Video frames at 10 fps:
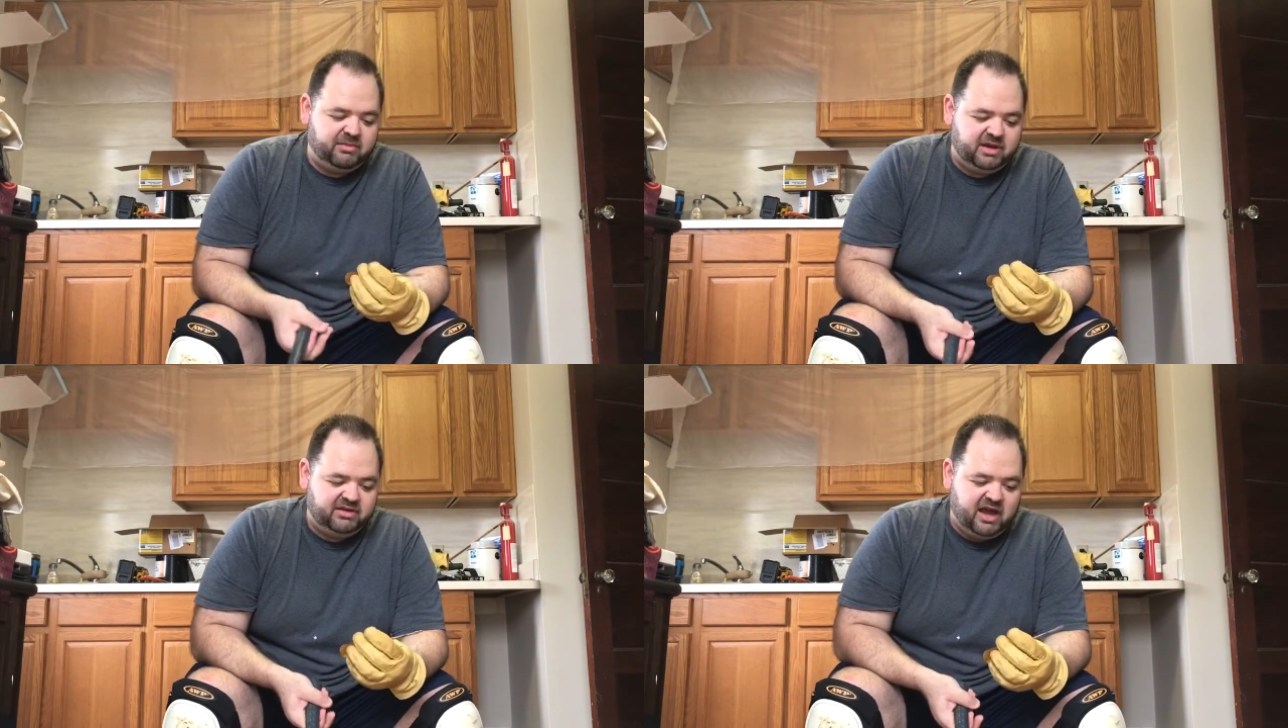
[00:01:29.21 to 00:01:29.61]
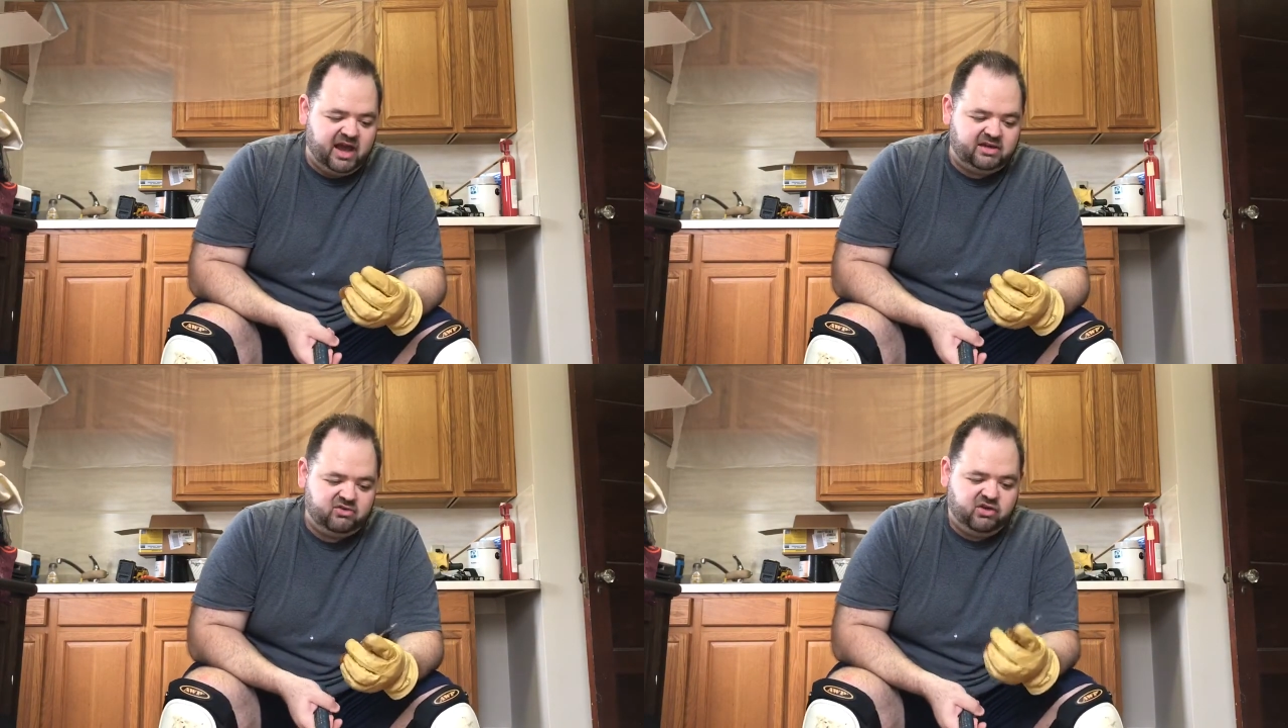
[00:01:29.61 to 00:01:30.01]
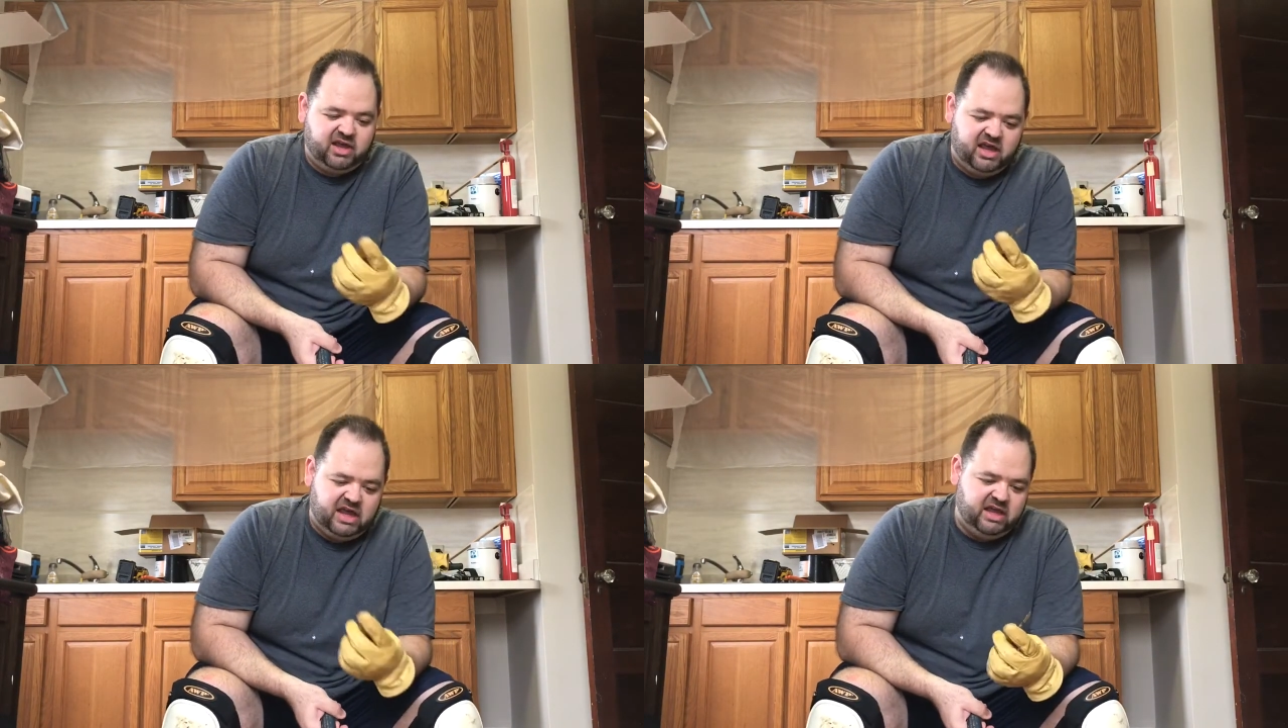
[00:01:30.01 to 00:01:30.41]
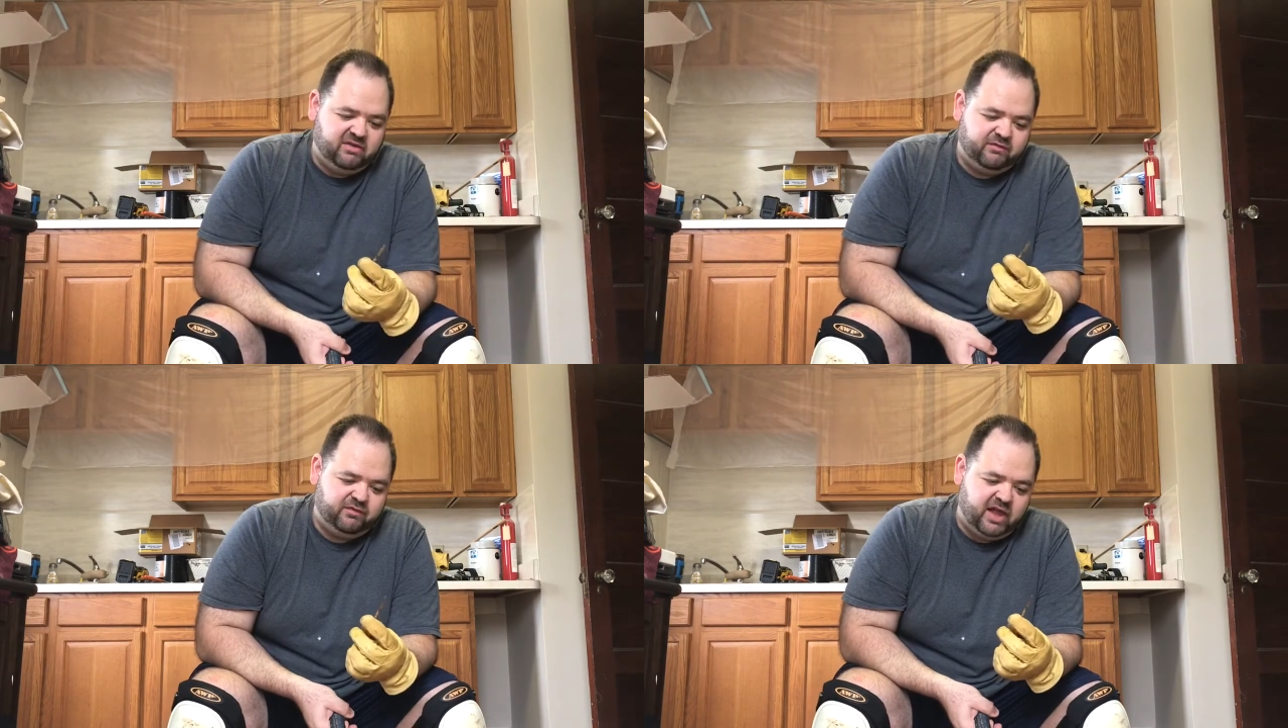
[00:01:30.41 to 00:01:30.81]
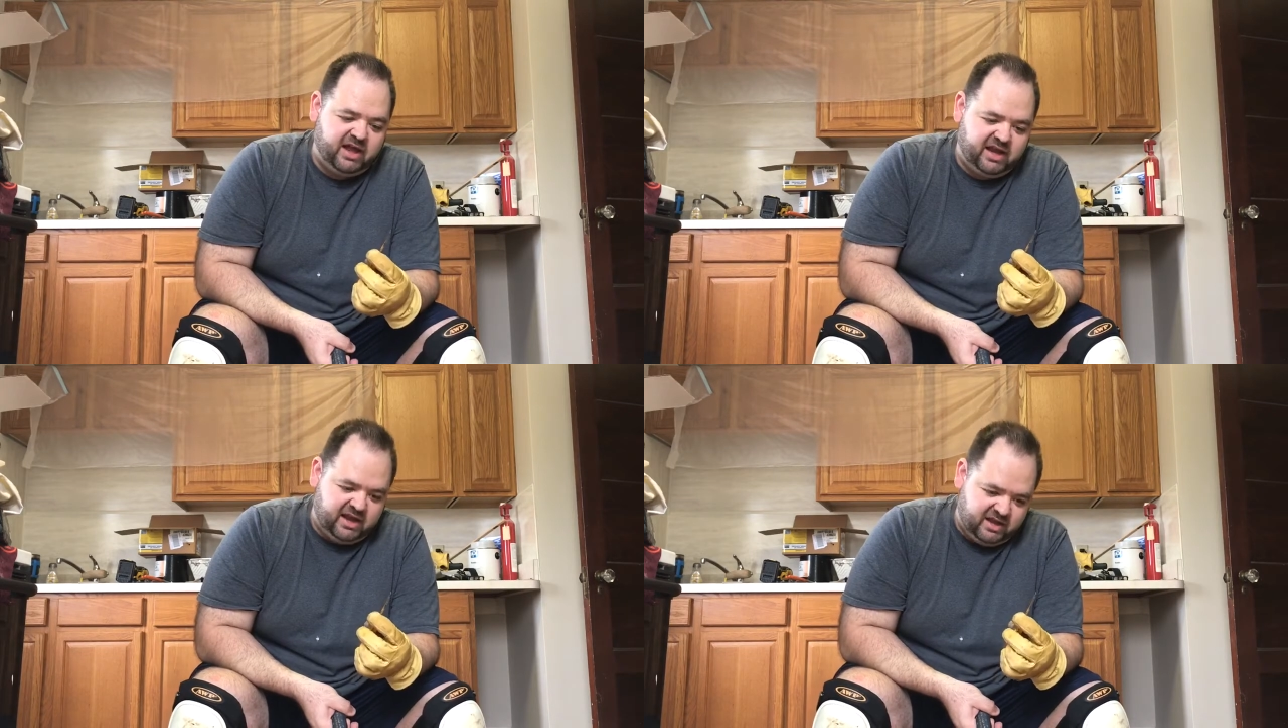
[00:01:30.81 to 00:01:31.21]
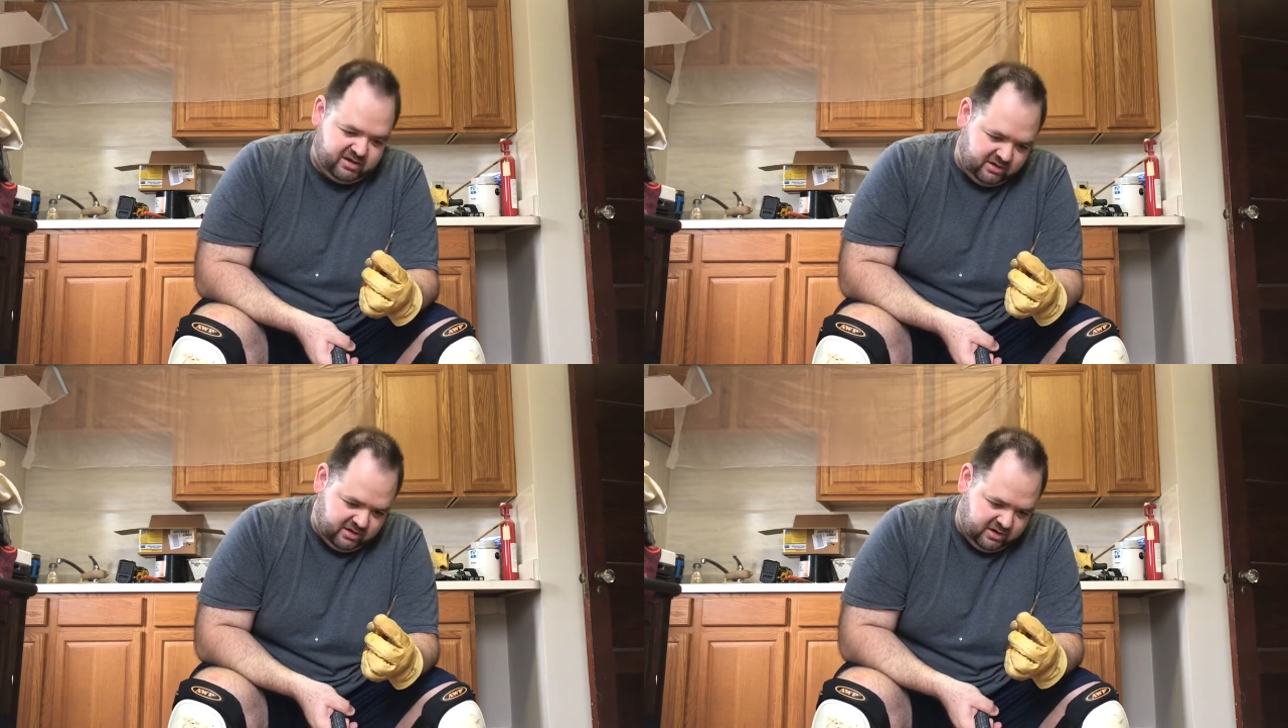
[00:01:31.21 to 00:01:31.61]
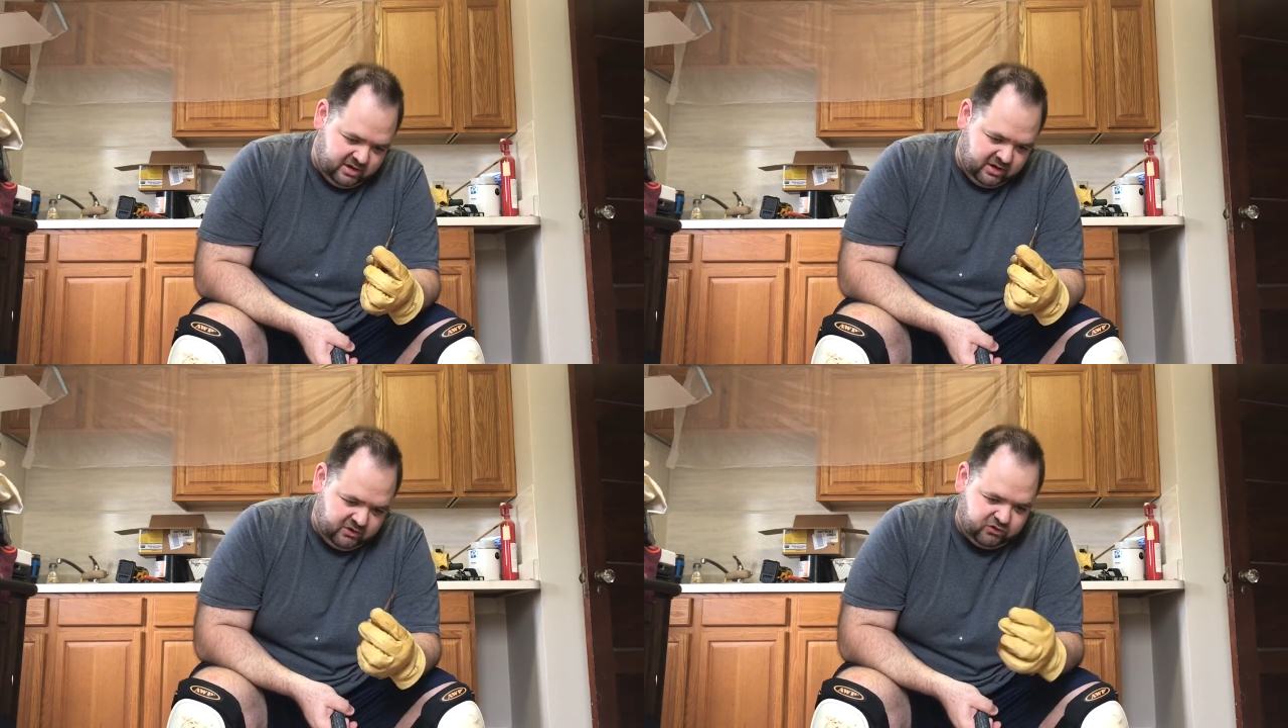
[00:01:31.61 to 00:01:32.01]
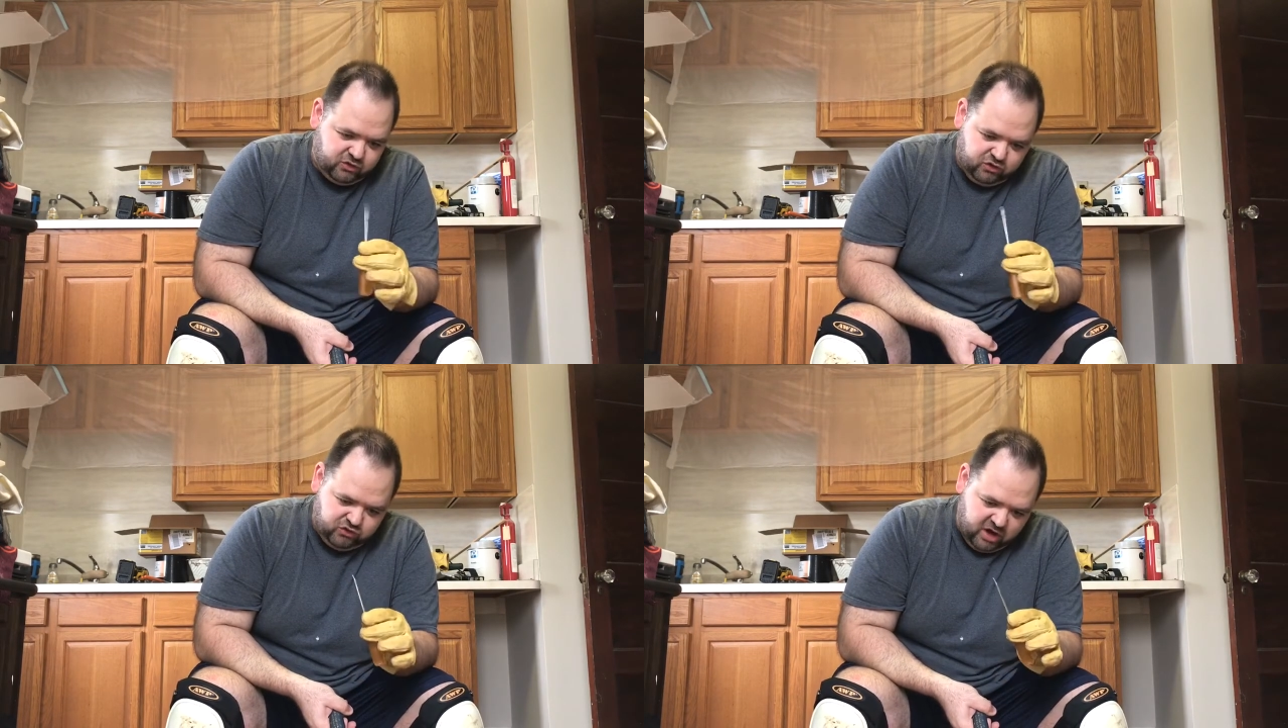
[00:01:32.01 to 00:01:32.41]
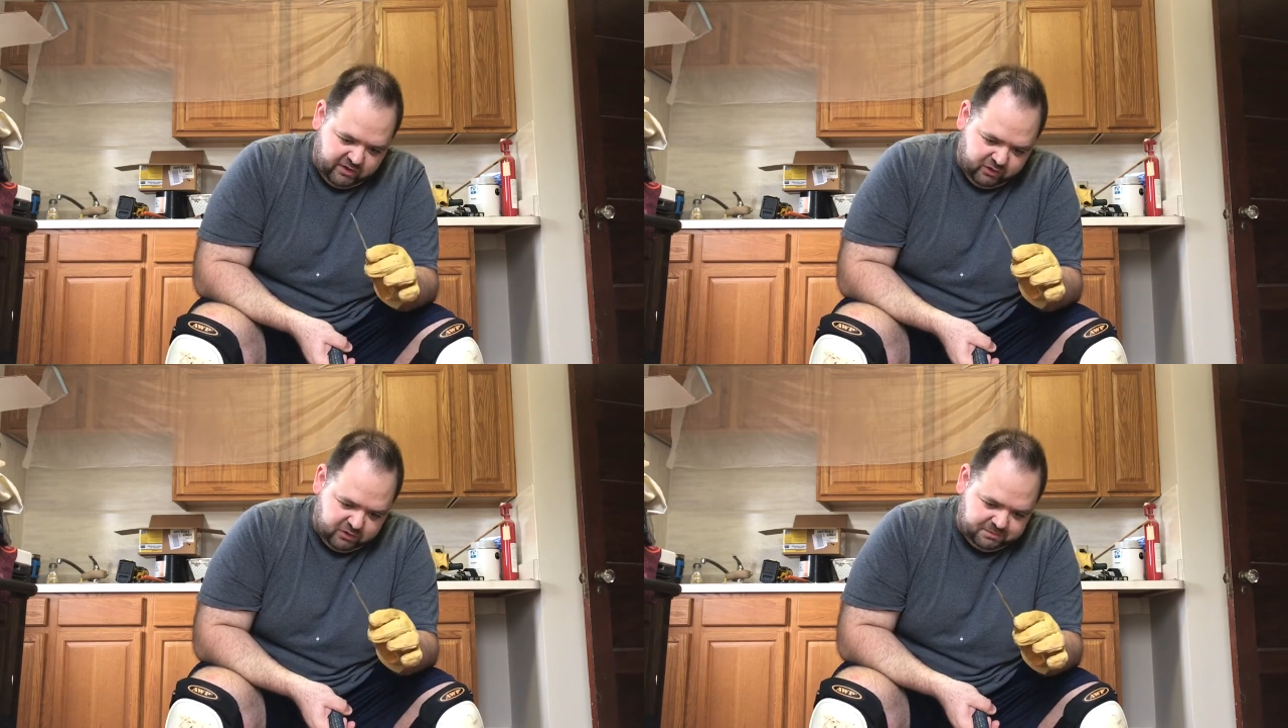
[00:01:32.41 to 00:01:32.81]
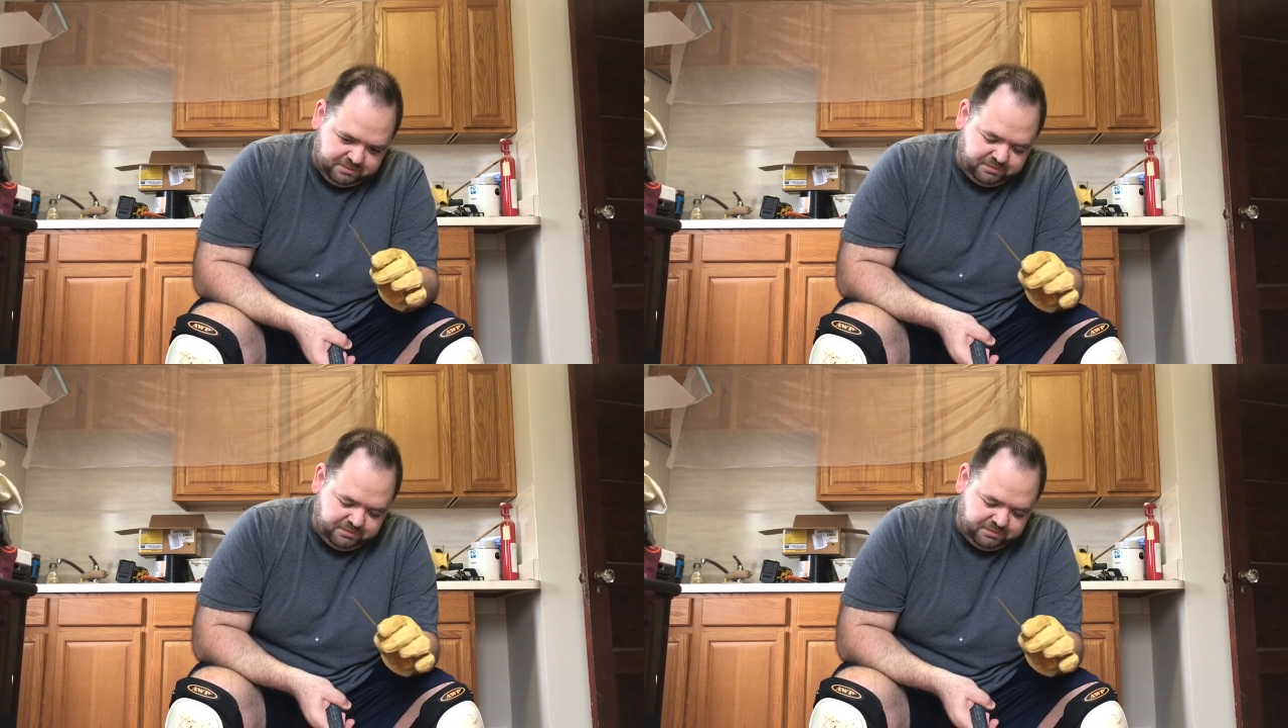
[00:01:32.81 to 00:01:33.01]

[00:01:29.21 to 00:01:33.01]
and my dad took a flathead screwdriver